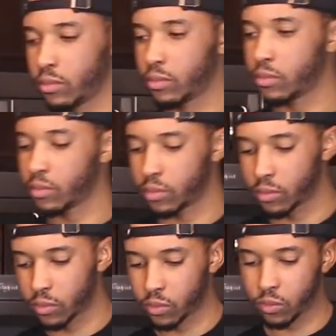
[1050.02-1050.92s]

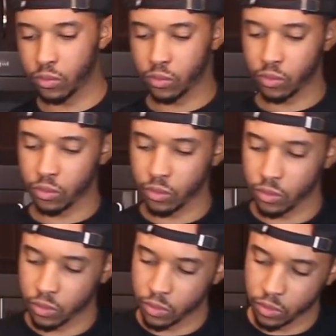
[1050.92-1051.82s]

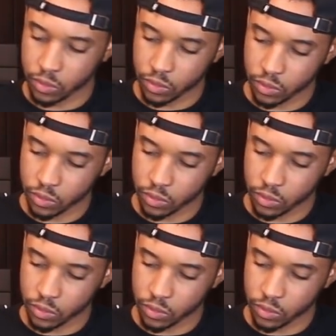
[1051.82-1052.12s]
The person shown says nothing.